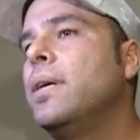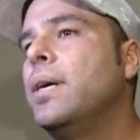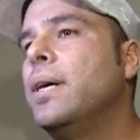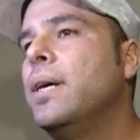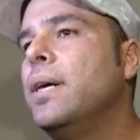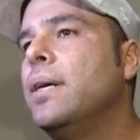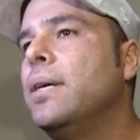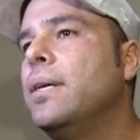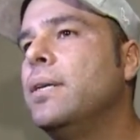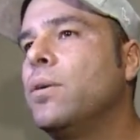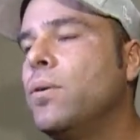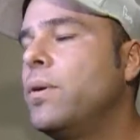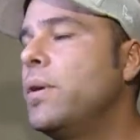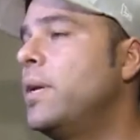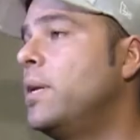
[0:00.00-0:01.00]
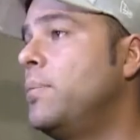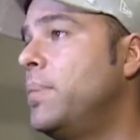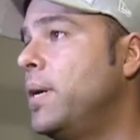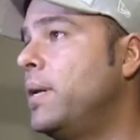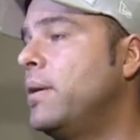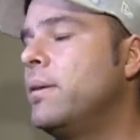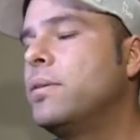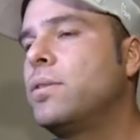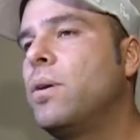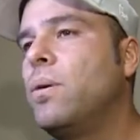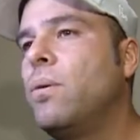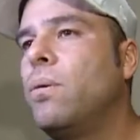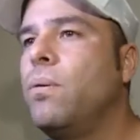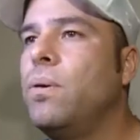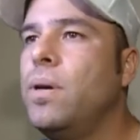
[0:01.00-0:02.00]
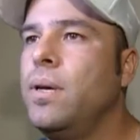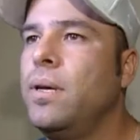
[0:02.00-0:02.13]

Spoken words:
hurting anybody. So